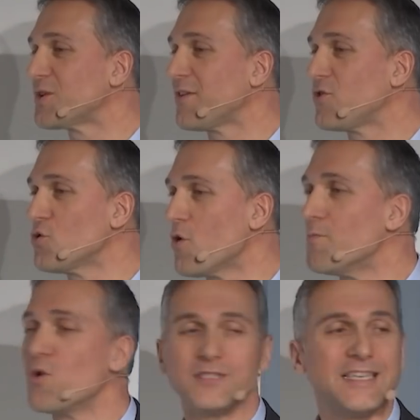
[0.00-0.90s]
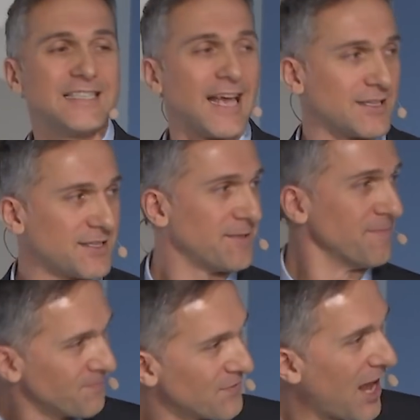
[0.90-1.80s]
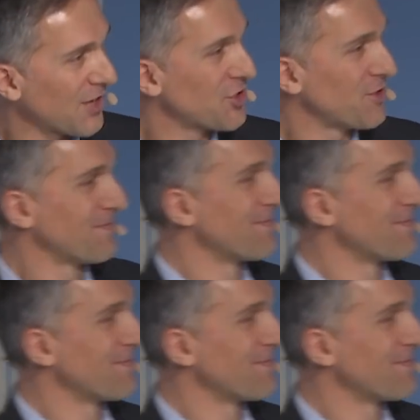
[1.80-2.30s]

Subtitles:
to give you more details. Harsh.